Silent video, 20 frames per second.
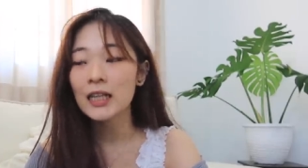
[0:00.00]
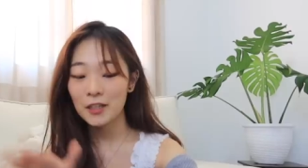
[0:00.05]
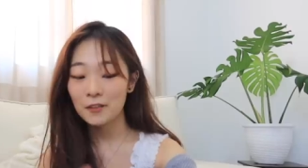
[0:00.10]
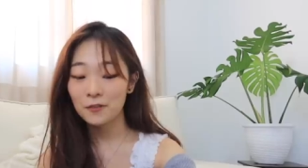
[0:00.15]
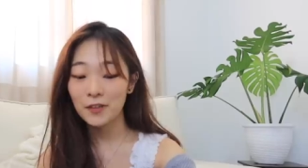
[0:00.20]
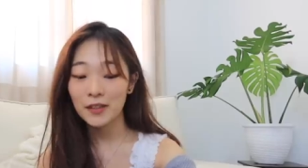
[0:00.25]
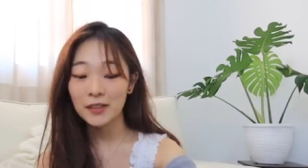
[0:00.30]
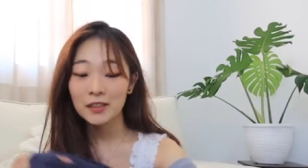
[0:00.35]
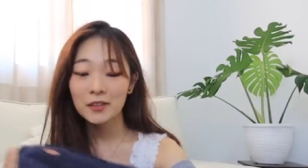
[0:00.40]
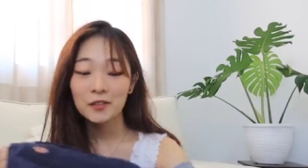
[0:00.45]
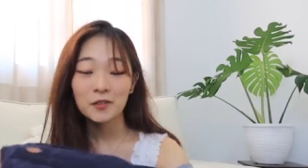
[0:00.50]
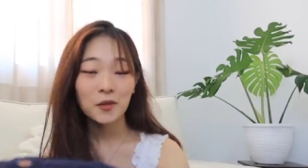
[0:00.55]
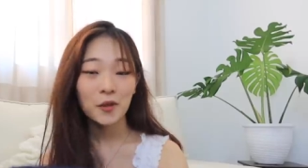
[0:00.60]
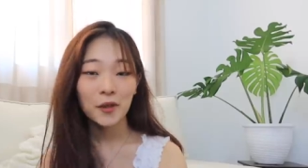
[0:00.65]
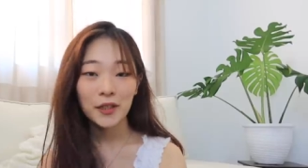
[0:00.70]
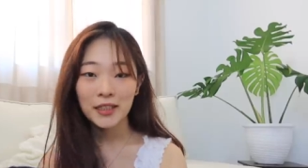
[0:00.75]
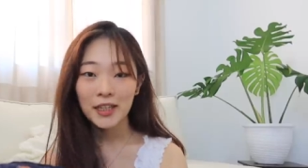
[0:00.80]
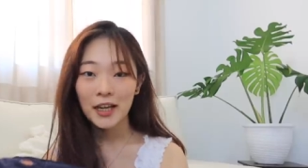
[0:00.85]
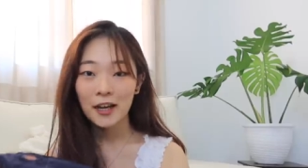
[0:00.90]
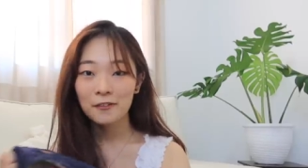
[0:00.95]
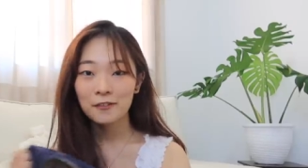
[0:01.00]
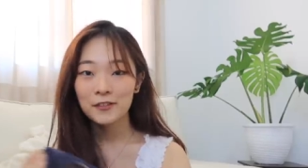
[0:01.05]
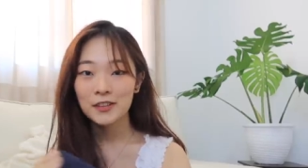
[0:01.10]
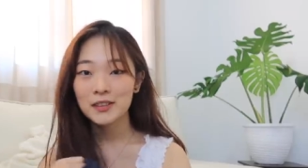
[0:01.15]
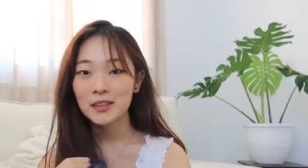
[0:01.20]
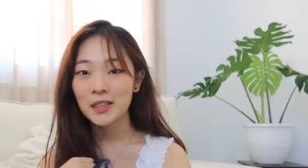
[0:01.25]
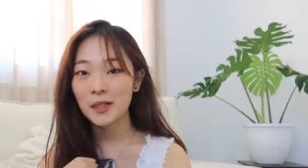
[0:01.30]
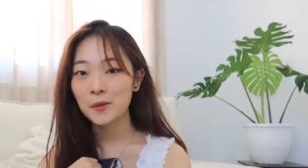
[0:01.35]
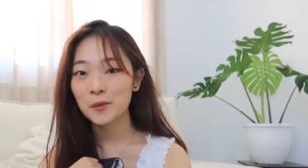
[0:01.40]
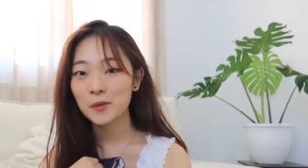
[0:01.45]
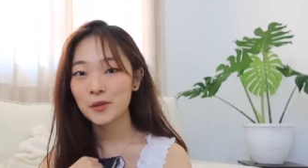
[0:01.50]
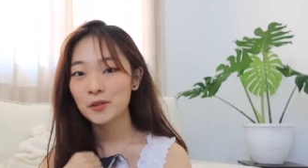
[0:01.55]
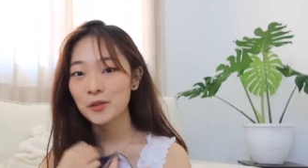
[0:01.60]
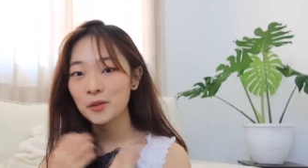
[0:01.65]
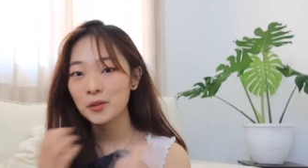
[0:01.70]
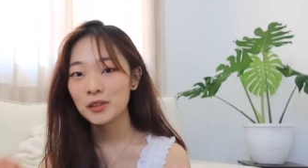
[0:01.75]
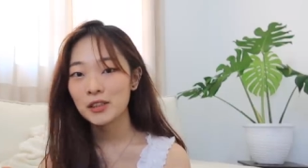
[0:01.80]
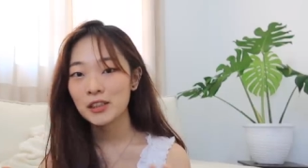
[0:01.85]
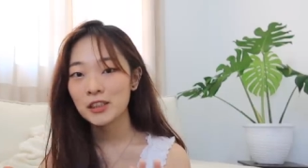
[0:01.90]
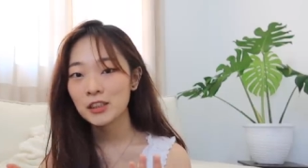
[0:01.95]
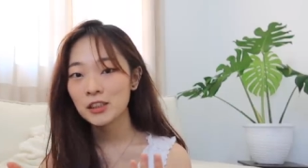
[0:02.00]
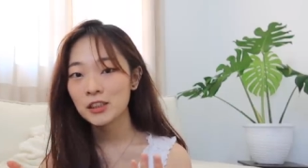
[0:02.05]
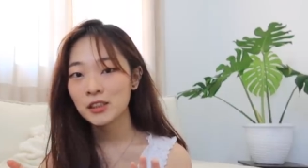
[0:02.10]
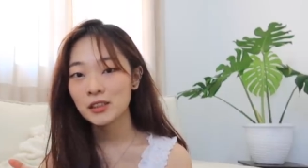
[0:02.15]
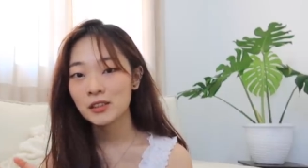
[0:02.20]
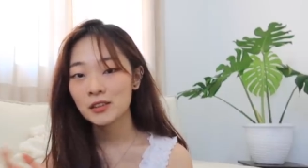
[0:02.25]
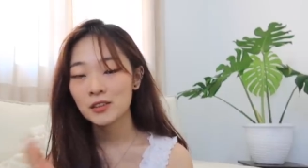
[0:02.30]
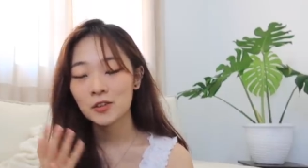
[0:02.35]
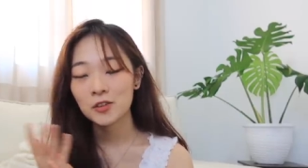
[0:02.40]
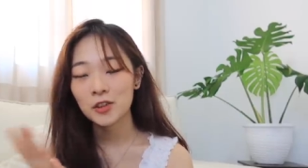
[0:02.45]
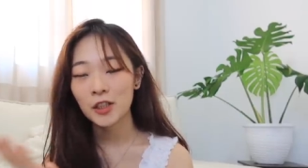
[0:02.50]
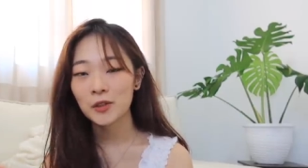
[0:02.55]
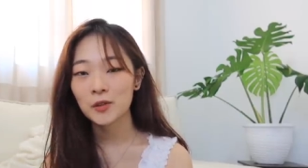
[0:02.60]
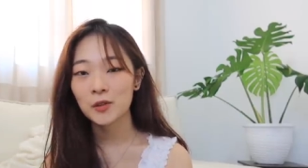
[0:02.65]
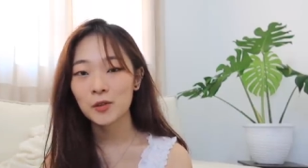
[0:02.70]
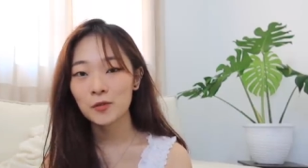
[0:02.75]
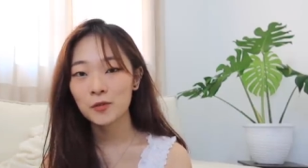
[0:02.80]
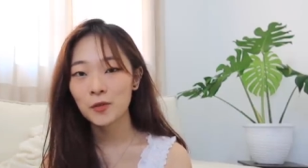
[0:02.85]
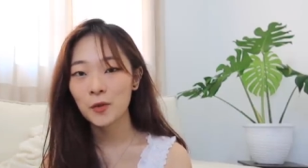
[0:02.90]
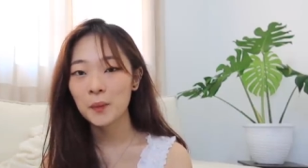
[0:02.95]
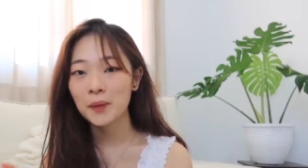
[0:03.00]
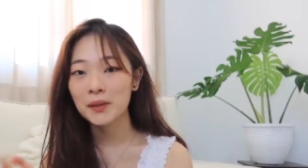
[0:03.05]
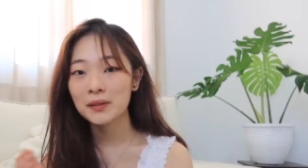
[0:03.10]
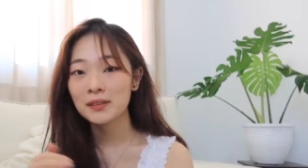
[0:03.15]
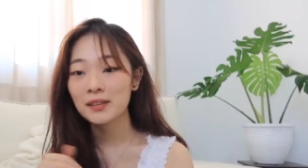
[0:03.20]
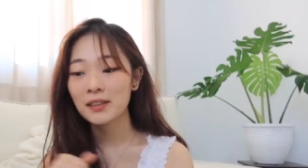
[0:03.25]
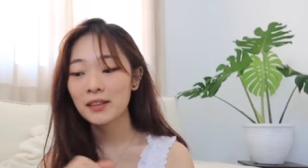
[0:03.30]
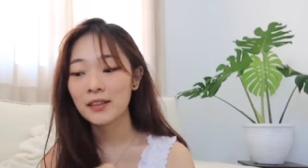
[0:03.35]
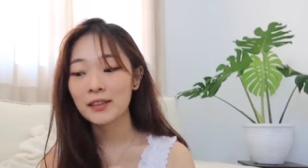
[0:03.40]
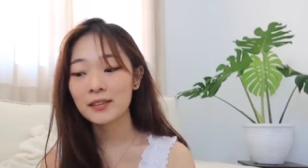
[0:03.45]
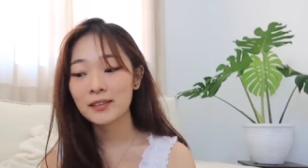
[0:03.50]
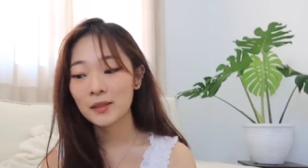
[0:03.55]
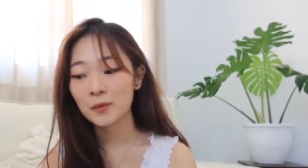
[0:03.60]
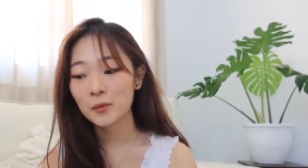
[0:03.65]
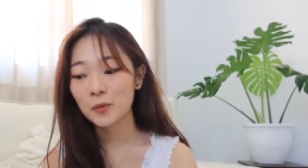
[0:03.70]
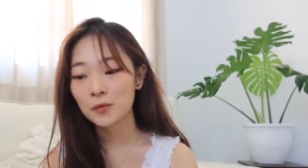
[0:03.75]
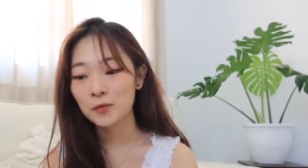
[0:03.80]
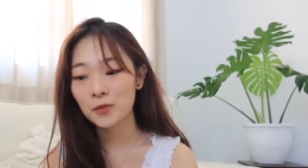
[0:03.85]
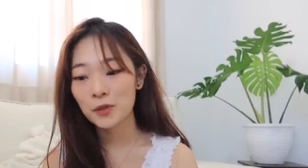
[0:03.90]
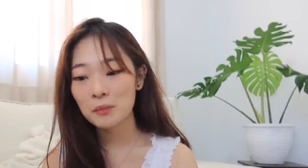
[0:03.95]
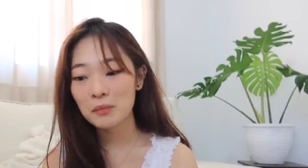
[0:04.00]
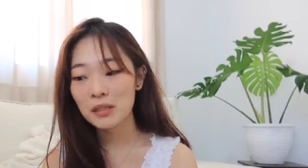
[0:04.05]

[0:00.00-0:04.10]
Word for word: If I didn't already have this, I would totally just try to look for one there that would fit